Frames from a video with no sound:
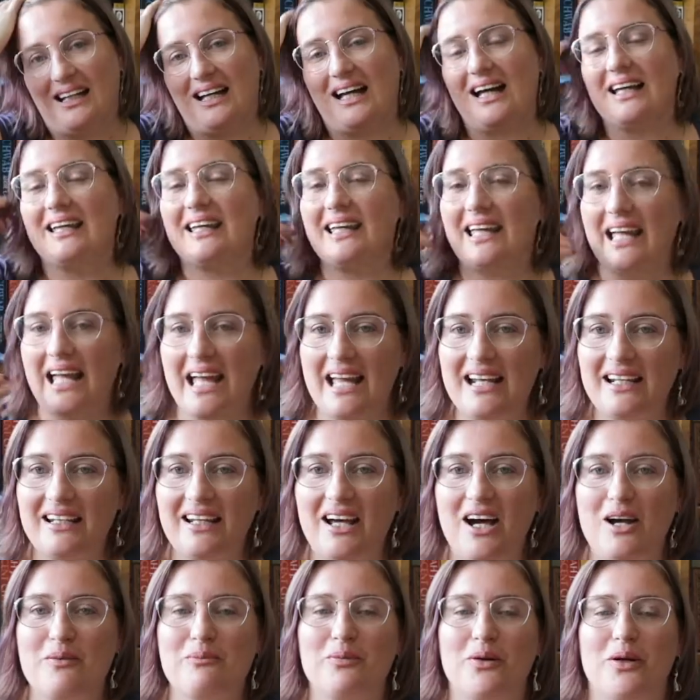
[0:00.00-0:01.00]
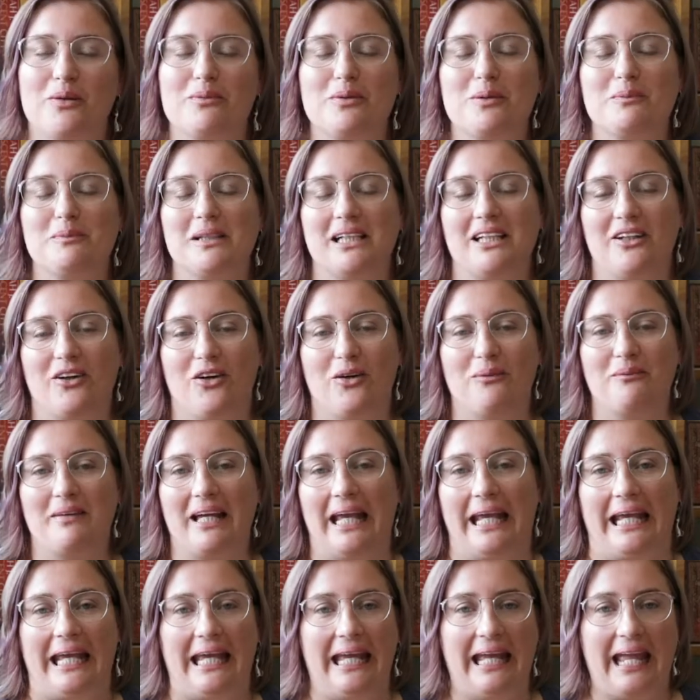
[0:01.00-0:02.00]
again, I'm probably not
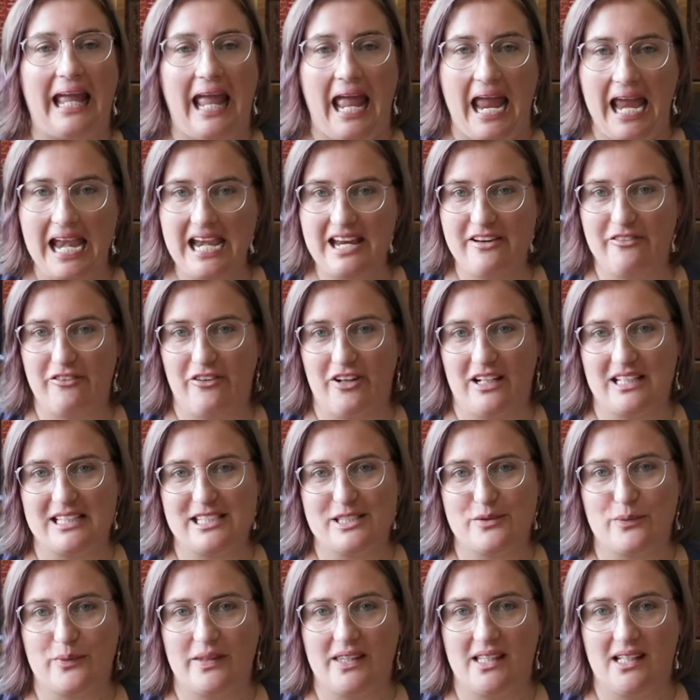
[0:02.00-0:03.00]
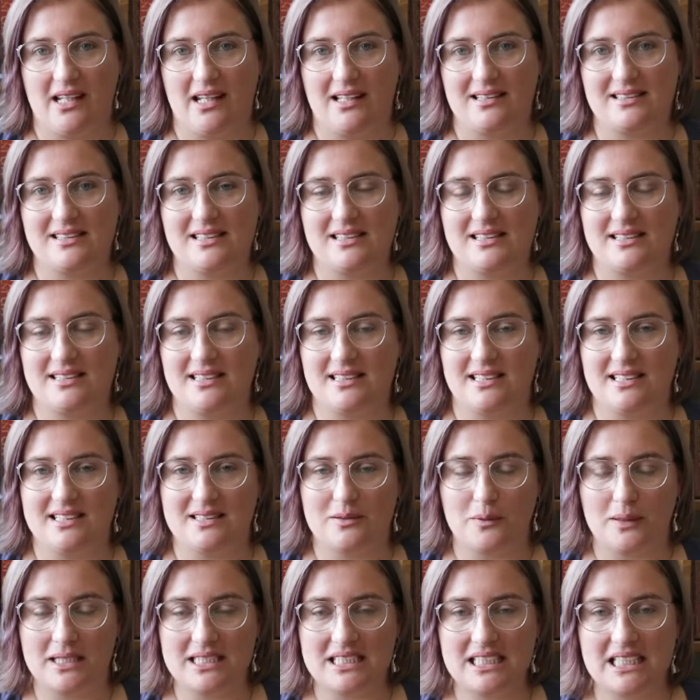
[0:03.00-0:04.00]
making any friends with the answer to this
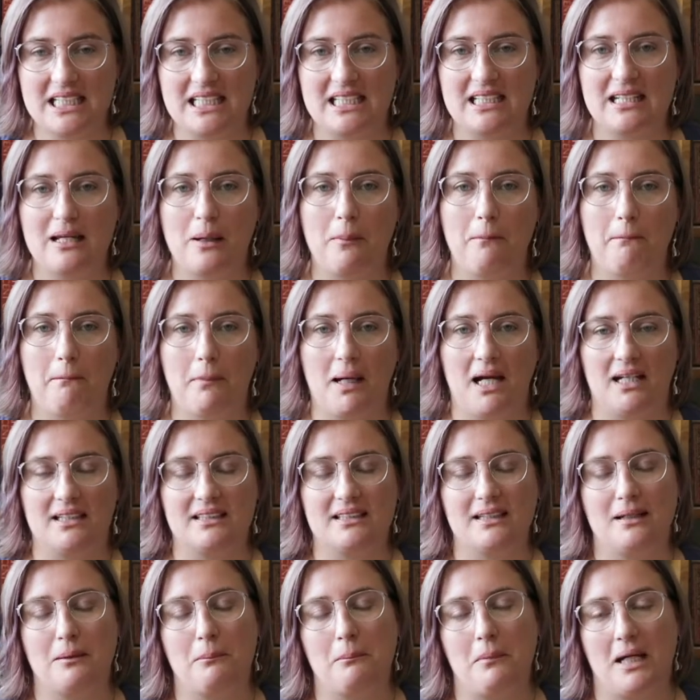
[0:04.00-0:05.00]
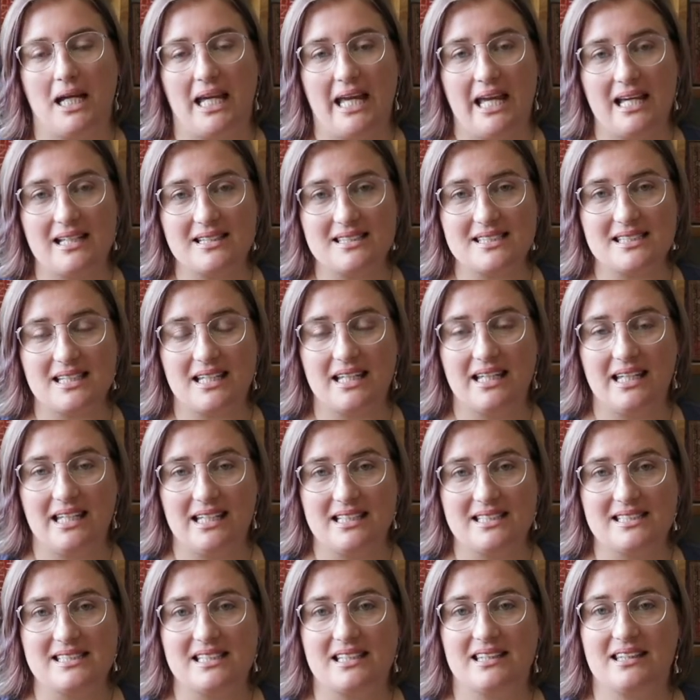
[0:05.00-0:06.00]
question, but my answer
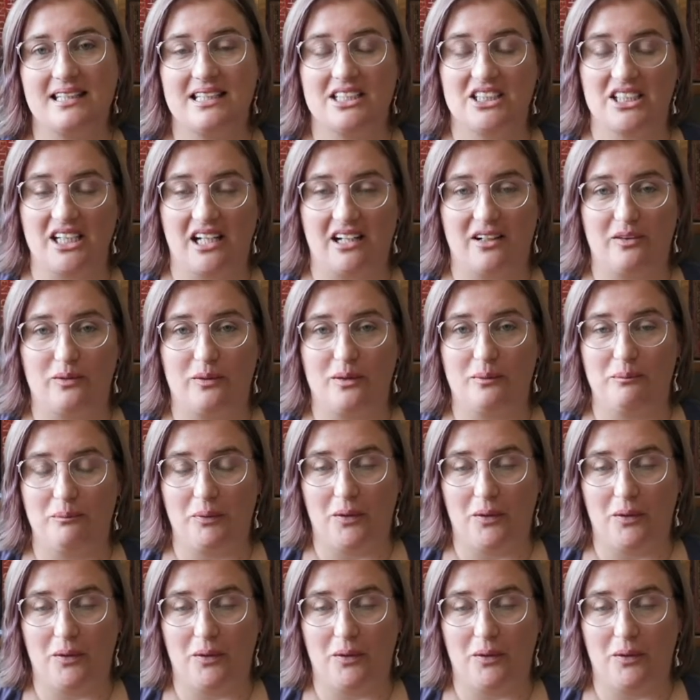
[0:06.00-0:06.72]
is the Shadow and